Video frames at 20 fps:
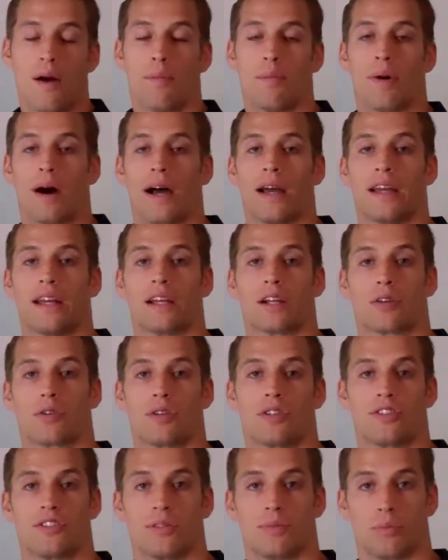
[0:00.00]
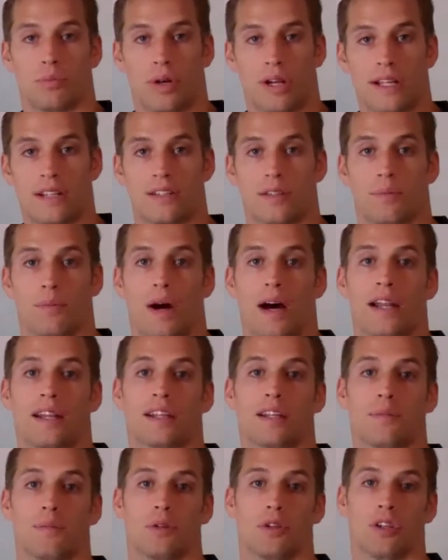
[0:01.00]
by increasing
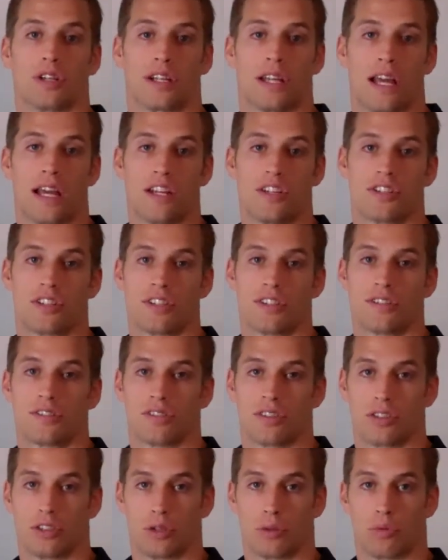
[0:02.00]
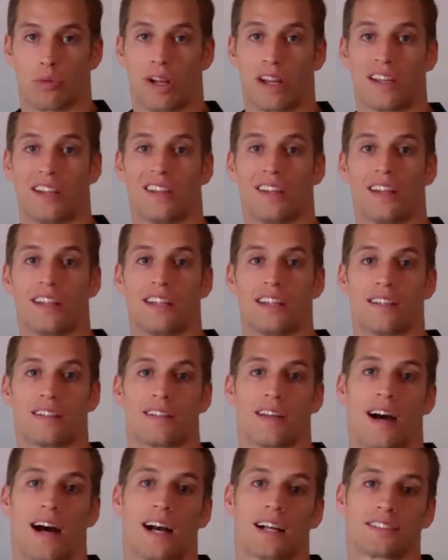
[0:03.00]
brain-to-body communication, so you're regulating
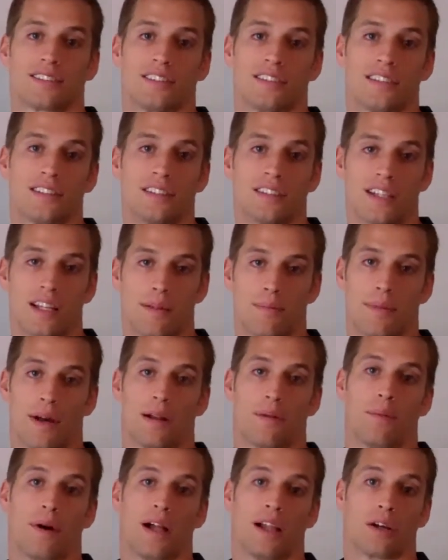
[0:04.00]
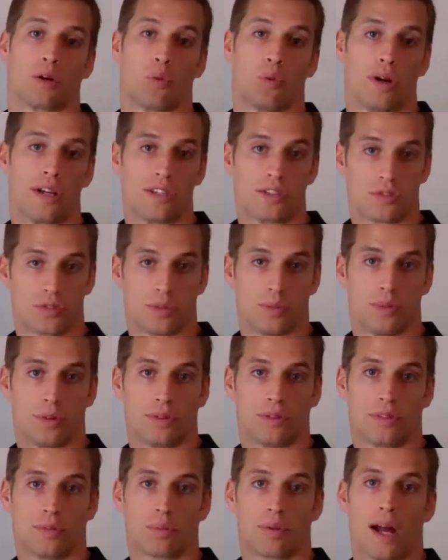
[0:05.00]
toxin and metabolic waste
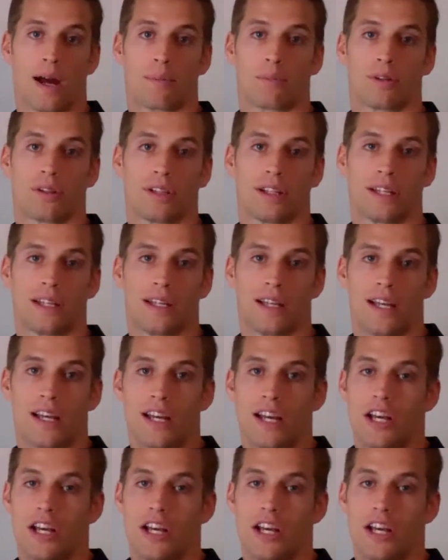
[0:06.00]
removal properly.